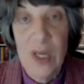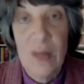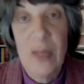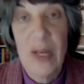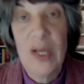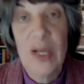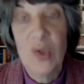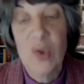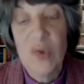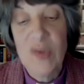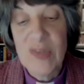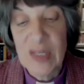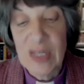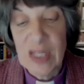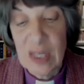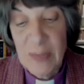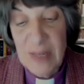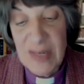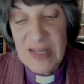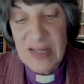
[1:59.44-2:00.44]
My Lords, at
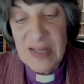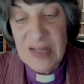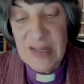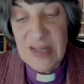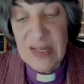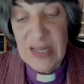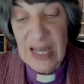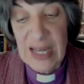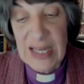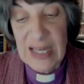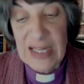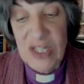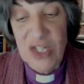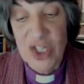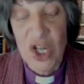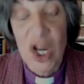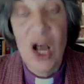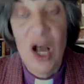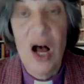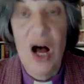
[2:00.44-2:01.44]
committee
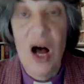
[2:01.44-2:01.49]
stage,